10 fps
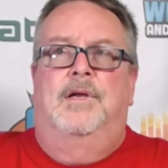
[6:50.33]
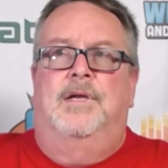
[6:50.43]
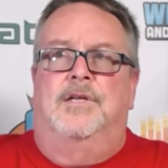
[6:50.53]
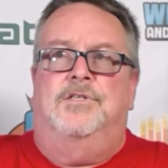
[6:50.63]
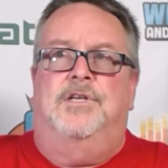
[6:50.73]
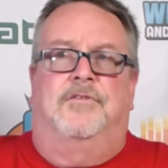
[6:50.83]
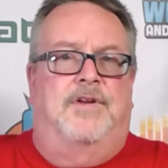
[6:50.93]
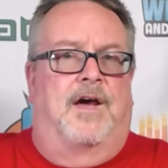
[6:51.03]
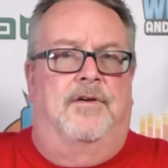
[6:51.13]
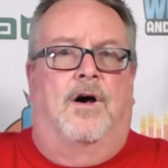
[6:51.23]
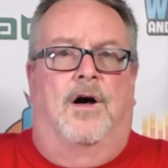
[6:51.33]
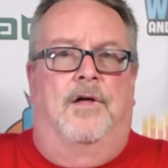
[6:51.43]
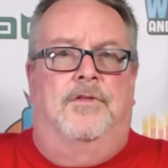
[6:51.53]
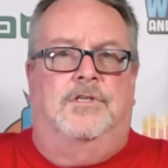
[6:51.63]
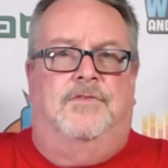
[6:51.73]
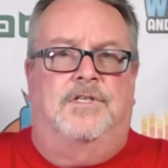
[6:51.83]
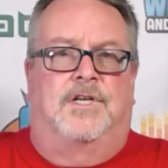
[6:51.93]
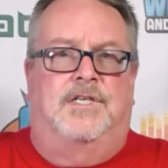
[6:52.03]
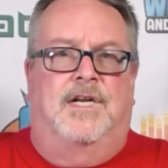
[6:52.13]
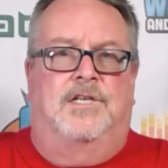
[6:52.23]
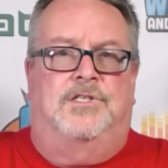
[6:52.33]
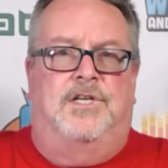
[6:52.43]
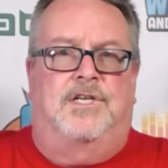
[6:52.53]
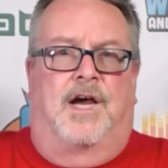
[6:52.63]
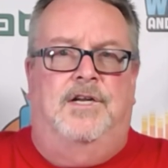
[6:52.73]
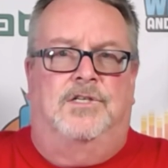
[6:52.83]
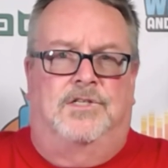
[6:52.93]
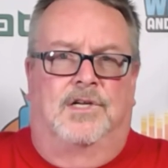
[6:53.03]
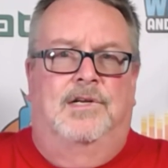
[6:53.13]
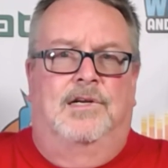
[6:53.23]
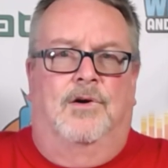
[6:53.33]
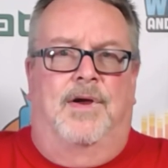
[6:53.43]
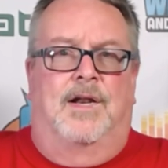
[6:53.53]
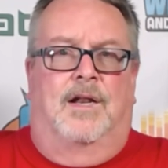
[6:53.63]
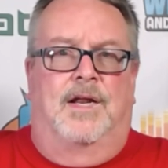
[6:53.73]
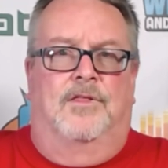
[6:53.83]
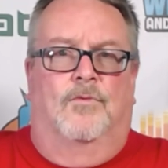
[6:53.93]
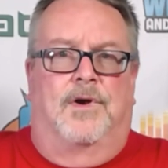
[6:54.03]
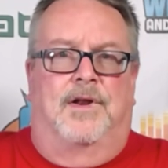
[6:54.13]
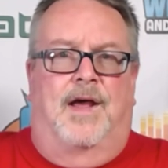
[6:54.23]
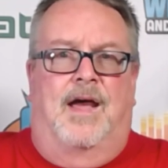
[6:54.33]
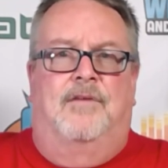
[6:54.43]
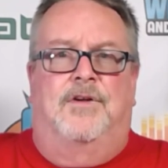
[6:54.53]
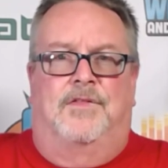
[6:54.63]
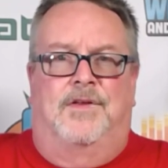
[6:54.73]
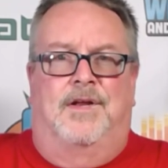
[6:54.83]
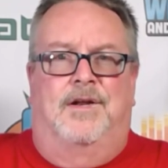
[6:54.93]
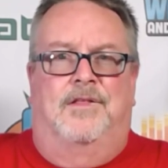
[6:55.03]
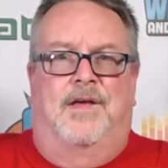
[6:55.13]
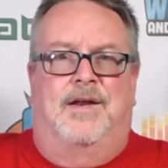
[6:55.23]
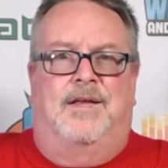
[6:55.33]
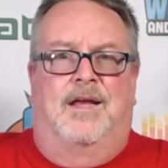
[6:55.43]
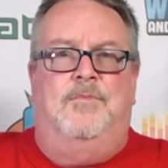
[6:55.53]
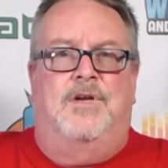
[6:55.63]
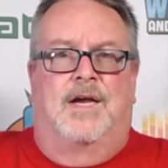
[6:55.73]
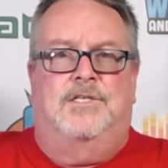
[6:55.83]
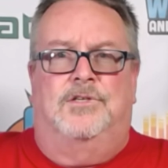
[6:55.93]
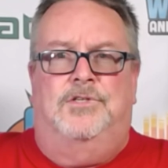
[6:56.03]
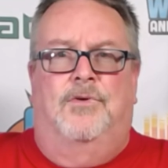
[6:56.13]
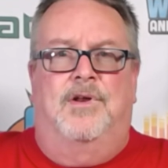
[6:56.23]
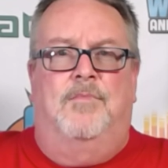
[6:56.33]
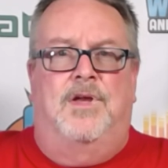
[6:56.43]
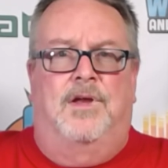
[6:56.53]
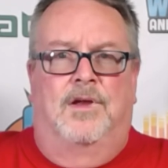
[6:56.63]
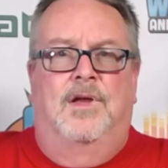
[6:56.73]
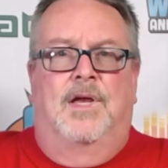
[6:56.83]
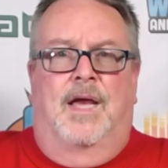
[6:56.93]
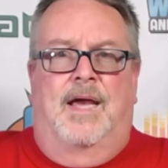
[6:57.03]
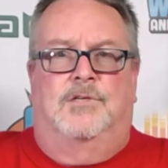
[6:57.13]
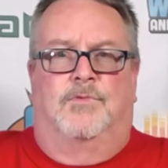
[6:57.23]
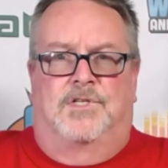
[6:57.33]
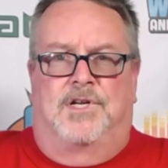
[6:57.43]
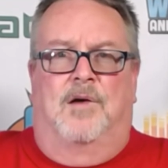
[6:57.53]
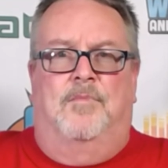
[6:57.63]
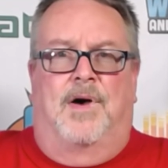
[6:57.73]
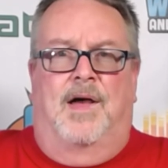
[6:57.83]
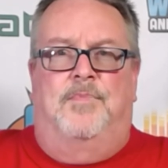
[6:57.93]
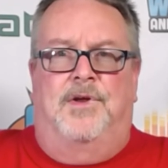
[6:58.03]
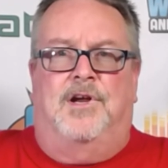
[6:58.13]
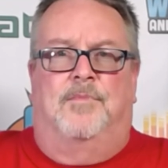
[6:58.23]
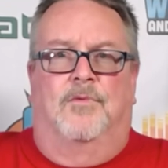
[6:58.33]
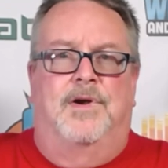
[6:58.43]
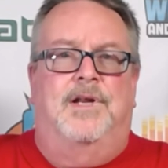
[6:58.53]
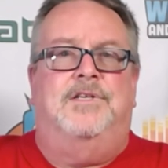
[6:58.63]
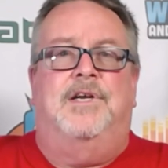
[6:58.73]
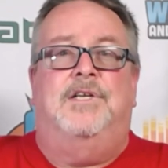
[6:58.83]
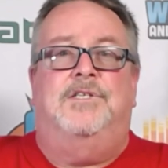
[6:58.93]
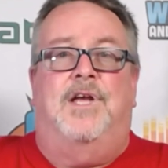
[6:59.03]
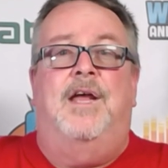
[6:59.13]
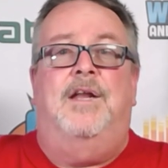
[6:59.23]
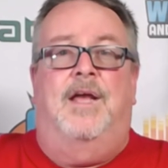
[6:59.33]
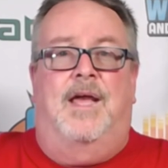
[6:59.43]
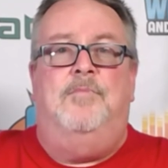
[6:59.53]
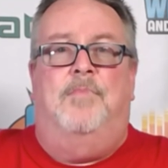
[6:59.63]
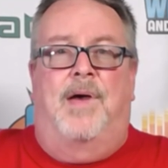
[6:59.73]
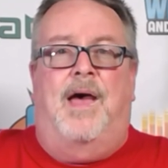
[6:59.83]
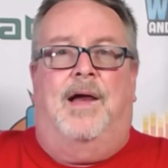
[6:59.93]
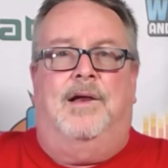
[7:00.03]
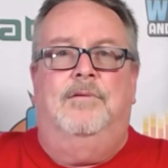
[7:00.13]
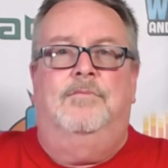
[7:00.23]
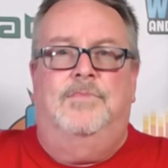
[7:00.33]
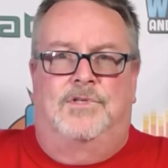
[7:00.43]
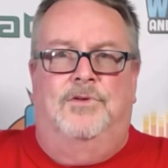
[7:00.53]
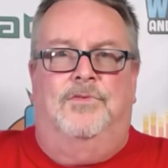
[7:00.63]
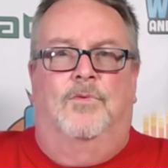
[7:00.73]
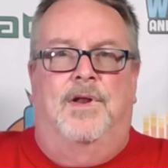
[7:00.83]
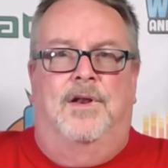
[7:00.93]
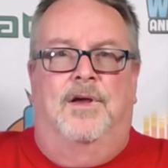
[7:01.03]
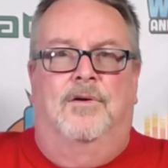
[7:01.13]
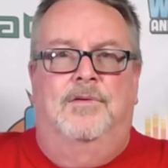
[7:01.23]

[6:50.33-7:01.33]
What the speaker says: get yourself down on those visiting Tennessee Titans. Go ahead and lay the 1.5, and at the end of that game, you guys can join me as we stop by and pick up our winning tickets and head back to the window.